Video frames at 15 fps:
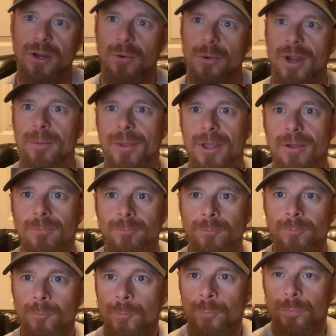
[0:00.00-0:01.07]
Arabia
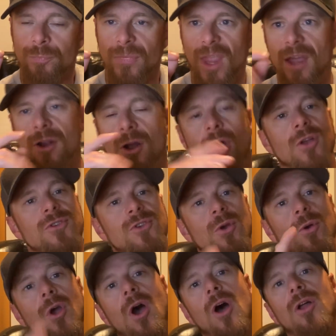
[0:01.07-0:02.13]
and also
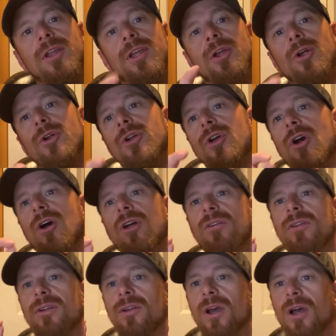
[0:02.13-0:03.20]
calling Erdogan,
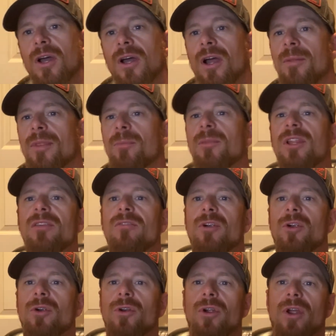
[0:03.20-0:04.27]
I believe
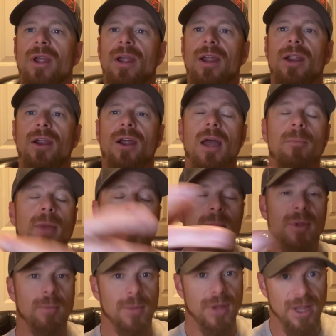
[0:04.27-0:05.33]
I might
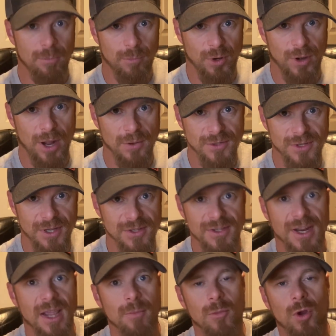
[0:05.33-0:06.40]
be pronouncing his
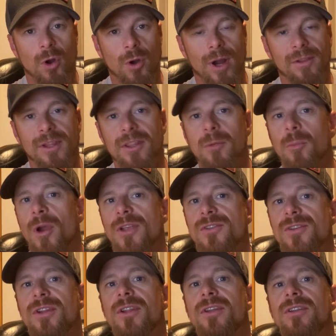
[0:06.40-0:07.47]
name correctly, the
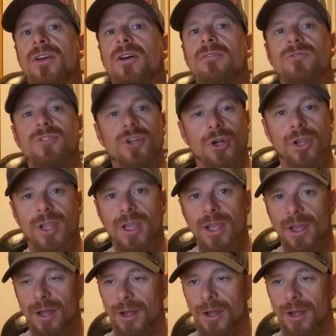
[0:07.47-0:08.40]
president of Turkey,